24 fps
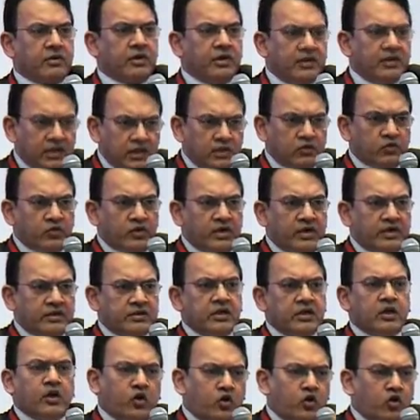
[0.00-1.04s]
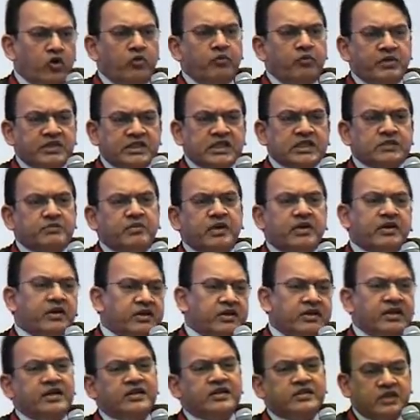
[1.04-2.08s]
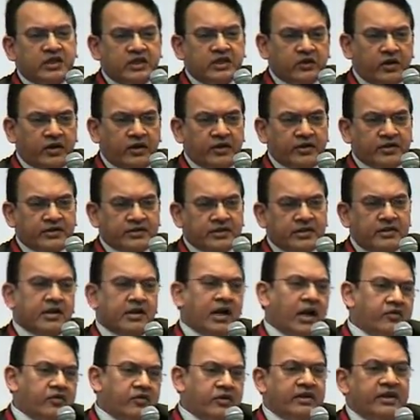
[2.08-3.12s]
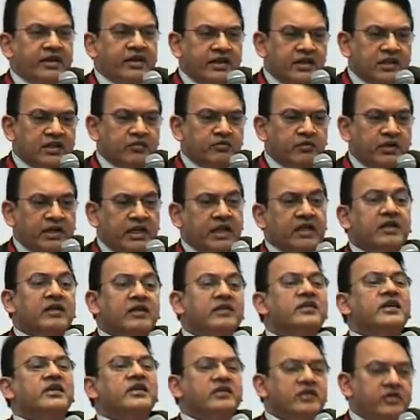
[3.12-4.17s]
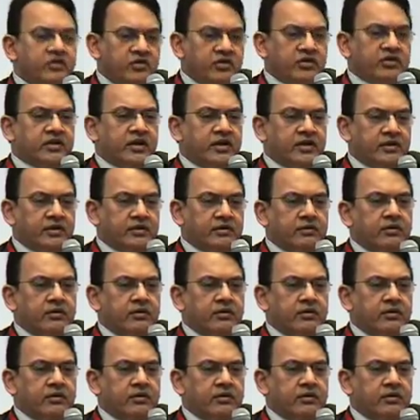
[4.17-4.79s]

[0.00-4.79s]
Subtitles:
In other words, no businessman returned $3 after taking the money they did return.